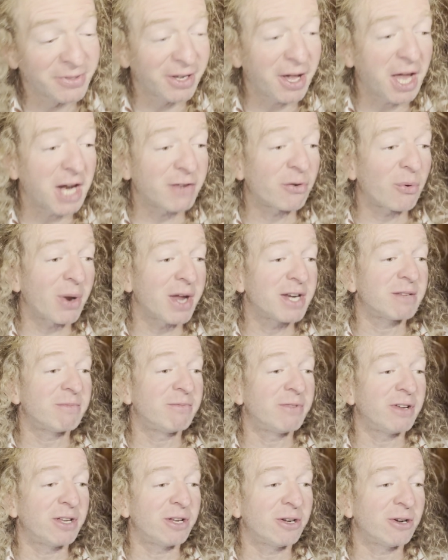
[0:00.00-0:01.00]
kind of a random
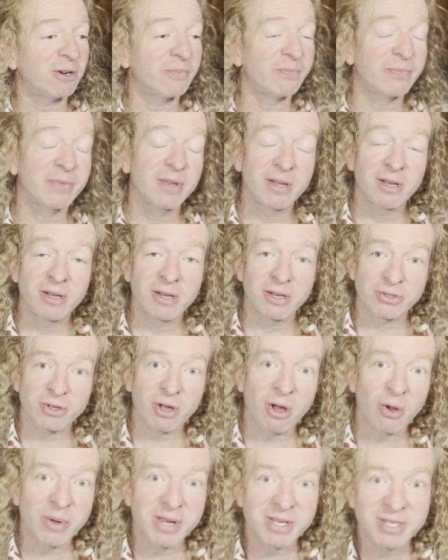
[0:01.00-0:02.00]
video. As
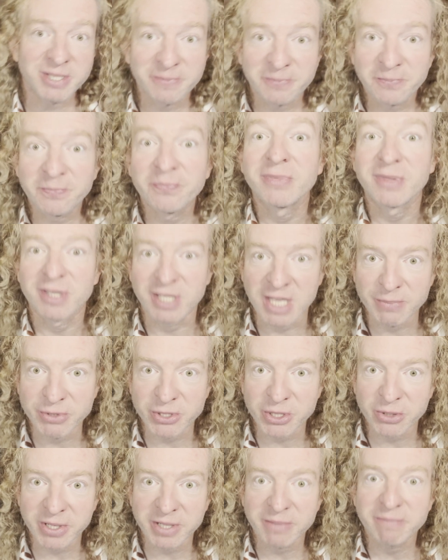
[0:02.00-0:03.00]
always, keep
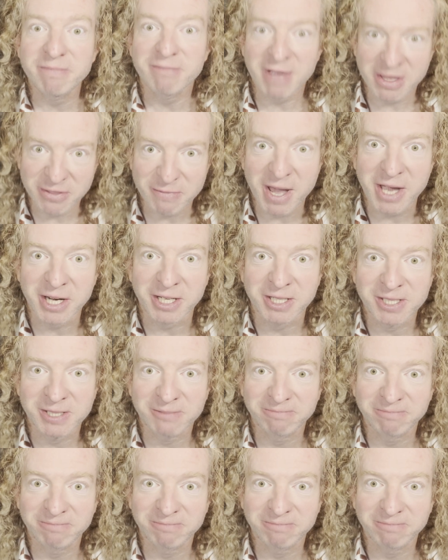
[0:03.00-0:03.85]
doing mathematics.